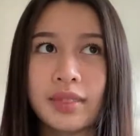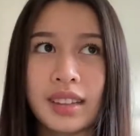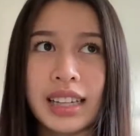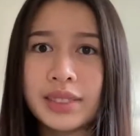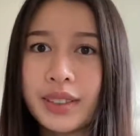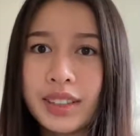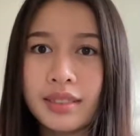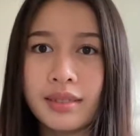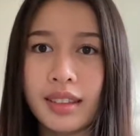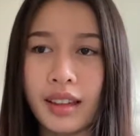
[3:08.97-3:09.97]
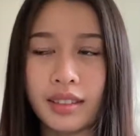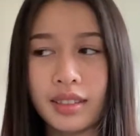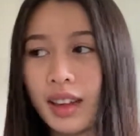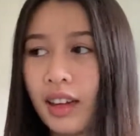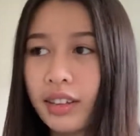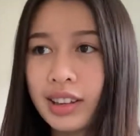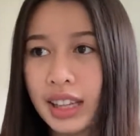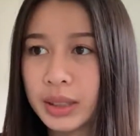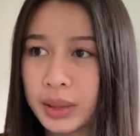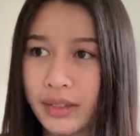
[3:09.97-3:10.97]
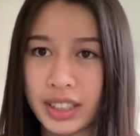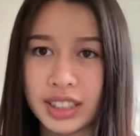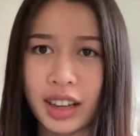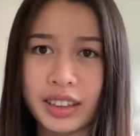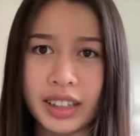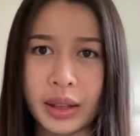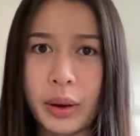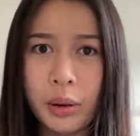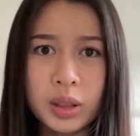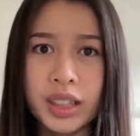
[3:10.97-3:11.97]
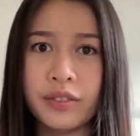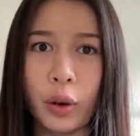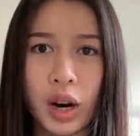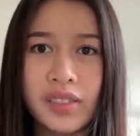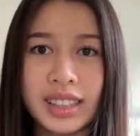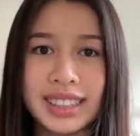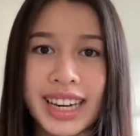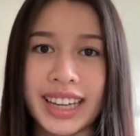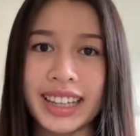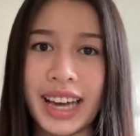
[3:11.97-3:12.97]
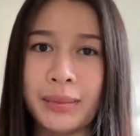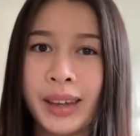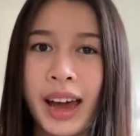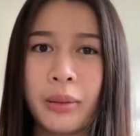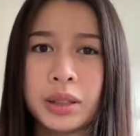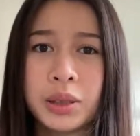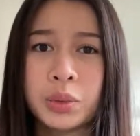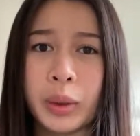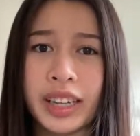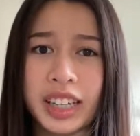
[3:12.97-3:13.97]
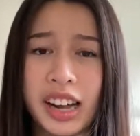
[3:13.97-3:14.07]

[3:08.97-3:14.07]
As for other things when I first got there, there were only four of us taking the MCAT, which was weird.